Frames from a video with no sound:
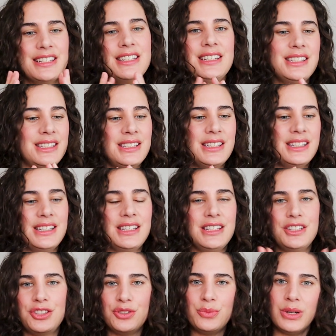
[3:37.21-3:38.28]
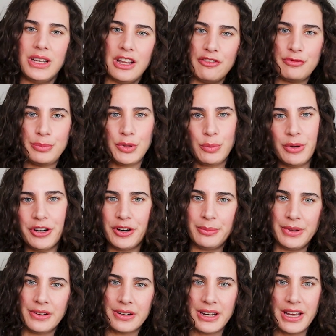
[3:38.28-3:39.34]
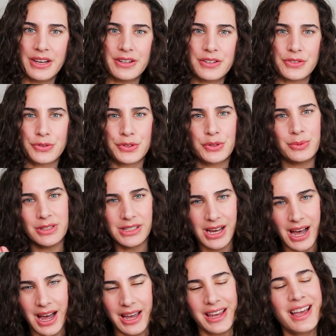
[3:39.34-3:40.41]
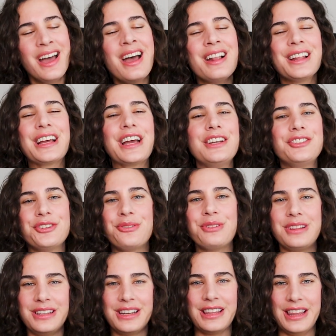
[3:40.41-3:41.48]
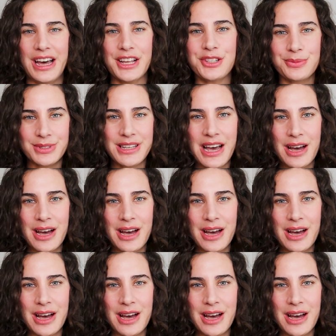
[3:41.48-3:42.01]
tee hee hee hee, you will love blueberry milk nails or you will die. Like, I don't think that's what's